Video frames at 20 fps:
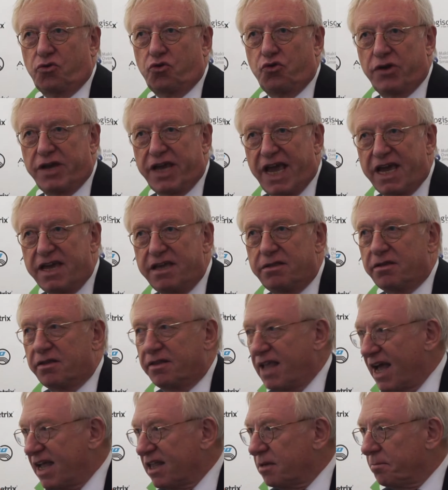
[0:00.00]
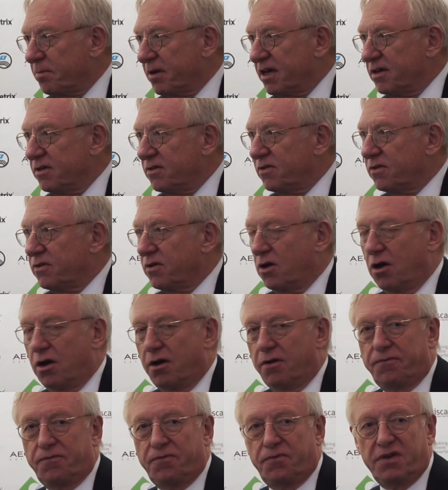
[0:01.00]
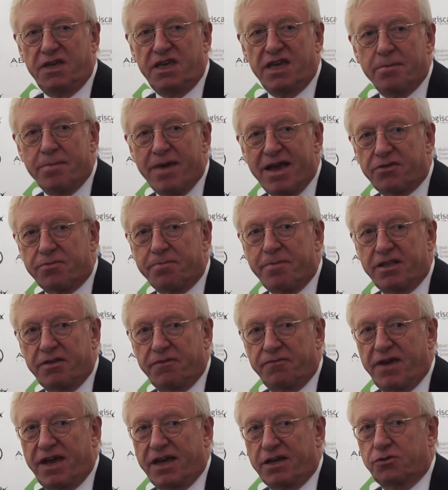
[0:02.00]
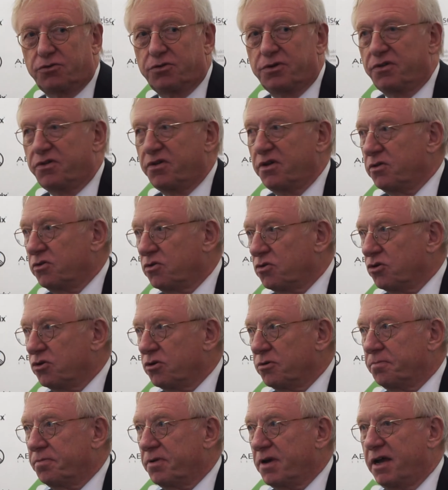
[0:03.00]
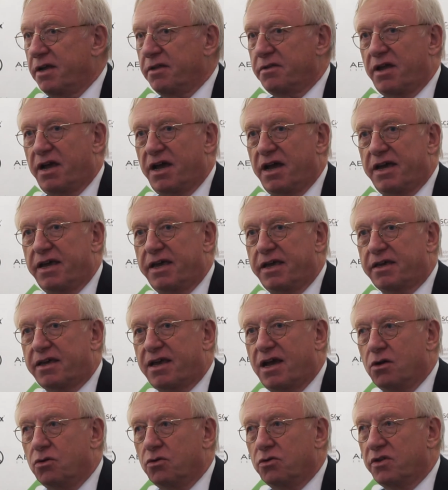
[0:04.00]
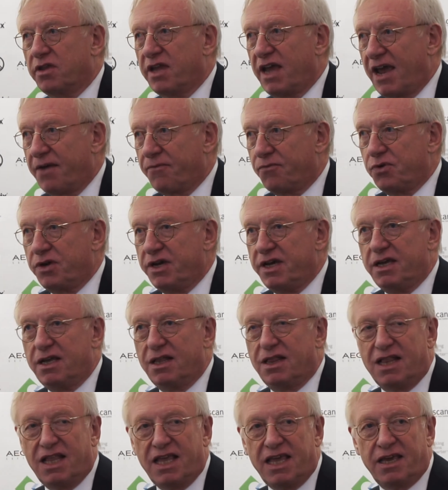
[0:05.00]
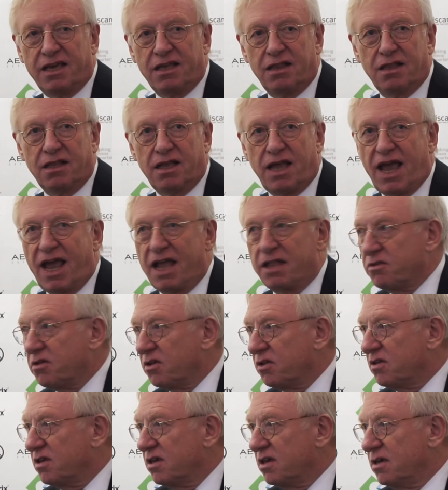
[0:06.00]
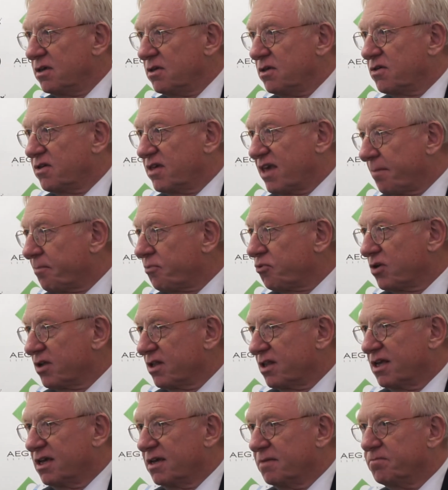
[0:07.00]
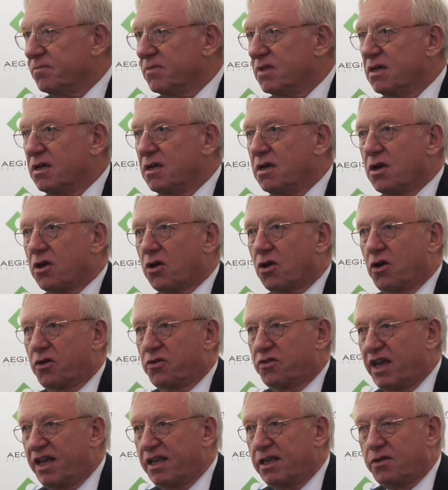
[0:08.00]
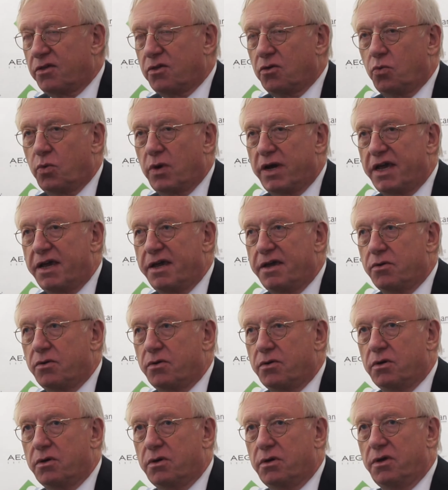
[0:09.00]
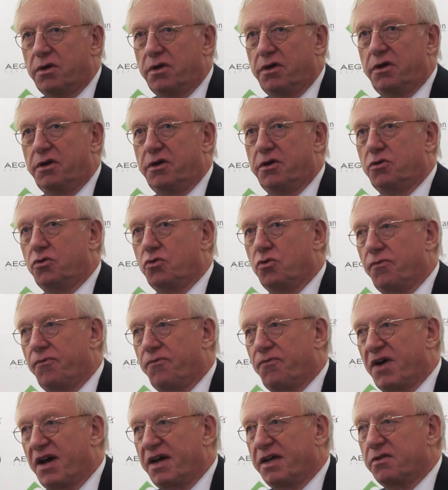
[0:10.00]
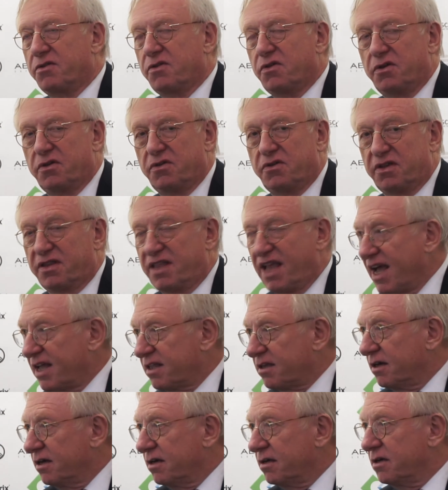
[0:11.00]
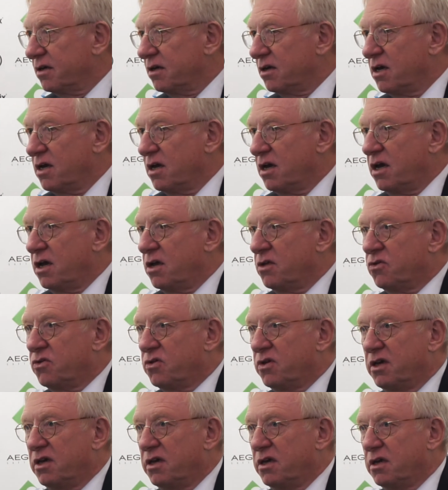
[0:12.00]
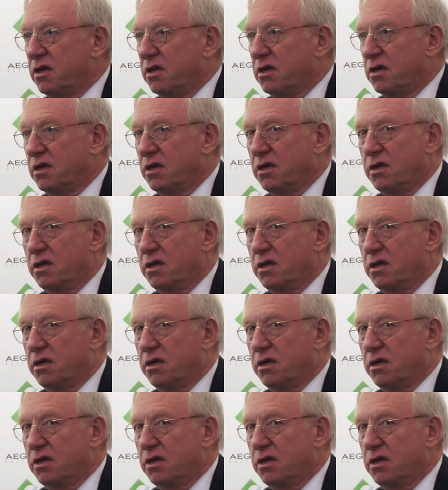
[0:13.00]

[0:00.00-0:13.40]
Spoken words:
create a database of EMS manufacturers in Europe, and I count every legal entity separately. Because that is the way you find the data in the